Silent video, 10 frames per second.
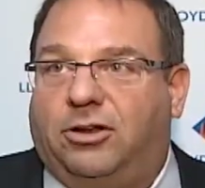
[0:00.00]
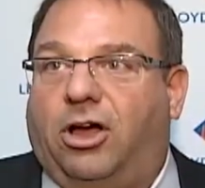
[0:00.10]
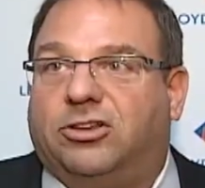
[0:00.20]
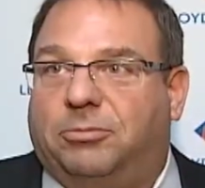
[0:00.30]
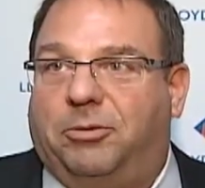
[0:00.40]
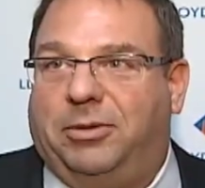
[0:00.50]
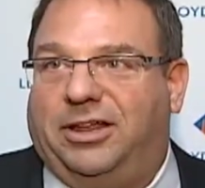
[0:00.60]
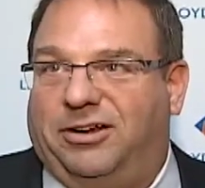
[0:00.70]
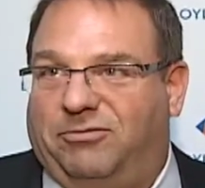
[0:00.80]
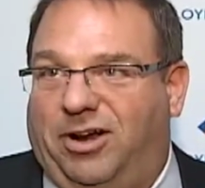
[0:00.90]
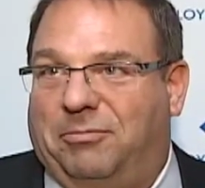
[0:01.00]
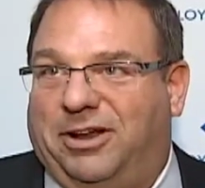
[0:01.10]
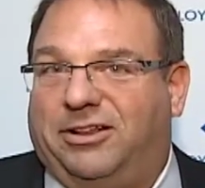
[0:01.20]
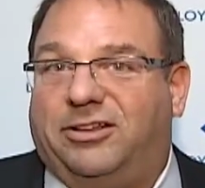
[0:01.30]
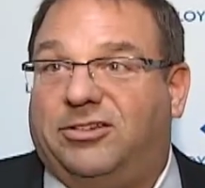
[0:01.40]
talks about being an
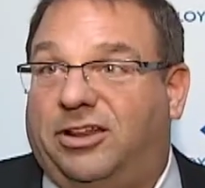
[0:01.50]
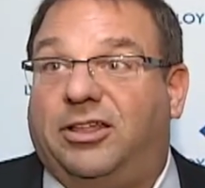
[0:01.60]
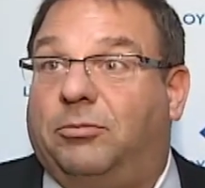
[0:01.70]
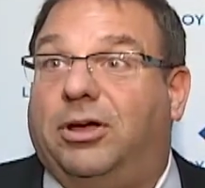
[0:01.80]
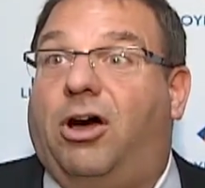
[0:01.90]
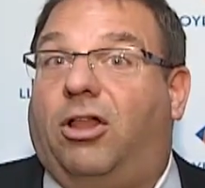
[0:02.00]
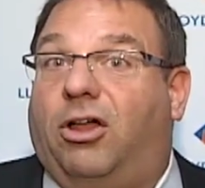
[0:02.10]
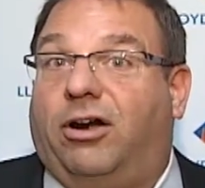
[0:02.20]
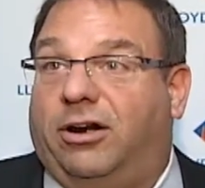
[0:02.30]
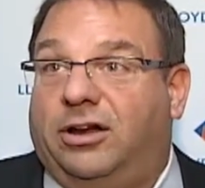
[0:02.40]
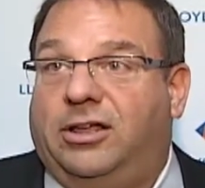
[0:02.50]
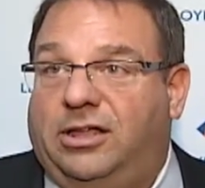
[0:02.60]
environmentalist. I think we all are.